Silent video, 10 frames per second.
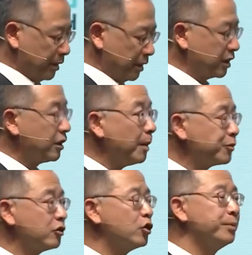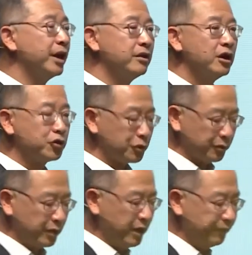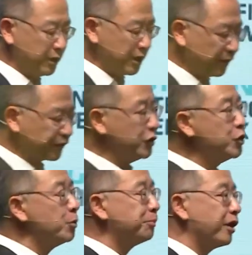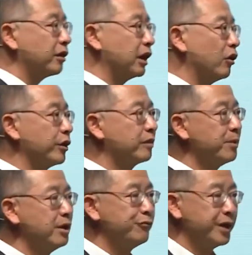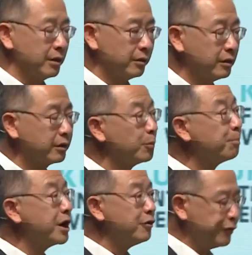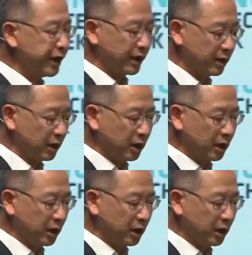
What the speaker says: adoption could be an issue even if the new product or experience is superior